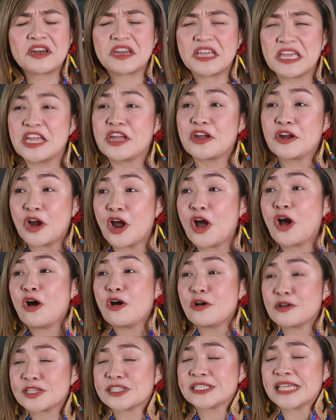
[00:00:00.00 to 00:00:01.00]
gonna hear
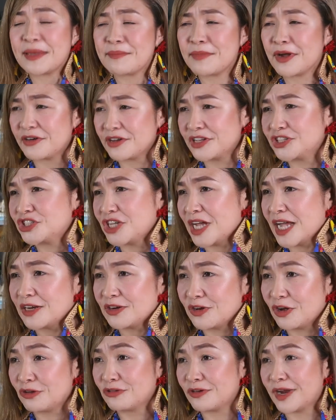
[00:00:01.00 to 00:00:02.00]
Jose Marie
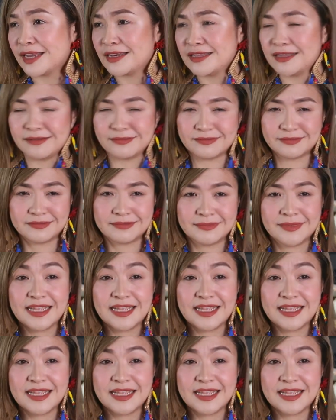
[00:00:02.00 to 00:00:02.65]
Chan already.